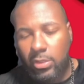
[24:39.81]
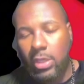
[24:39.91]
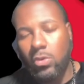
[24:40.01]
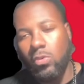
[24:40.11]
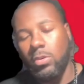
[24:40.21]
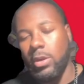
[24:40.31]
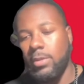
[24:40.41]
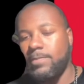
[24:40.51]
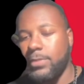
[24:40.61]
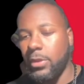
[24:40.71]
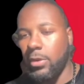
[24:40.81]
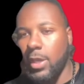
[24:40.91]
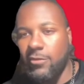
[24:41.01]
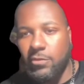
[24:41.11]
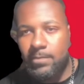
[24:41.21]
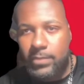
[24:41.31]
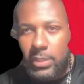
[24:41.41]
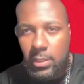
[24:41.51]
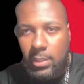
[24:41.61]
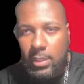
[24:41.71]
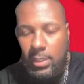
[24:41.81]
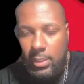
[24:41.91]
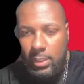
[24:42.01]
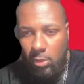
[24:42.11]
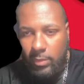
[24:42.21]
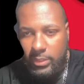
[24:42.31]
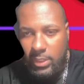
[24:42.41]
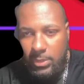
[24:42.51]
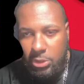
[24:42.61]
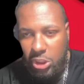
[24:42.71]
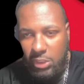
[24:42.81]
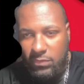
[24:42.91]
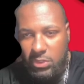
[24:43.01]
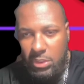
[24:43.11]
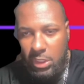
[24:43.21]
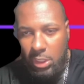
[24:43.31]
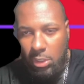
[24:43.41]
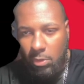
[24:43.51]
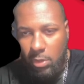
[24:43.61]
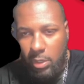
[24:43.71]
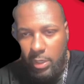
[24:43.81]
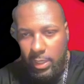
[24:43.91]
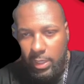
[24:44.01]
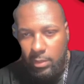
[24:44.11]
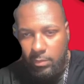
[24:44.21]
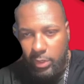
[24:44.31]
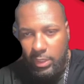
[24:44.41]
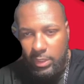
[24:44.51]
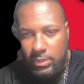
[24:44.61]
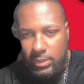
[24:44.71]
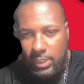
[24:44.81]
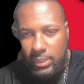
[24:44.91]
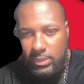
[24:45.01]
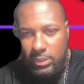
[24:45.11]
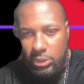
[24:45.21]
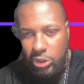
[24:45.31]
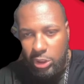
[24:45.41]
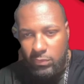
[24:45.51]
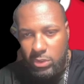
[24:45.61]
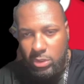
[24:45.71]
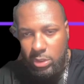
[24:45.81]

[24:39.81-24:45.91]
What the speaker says: Okay, cool. All right, there you have it. Everybody's got the Chiefs here in Arrowhead playing against the Kansas City Chiefs.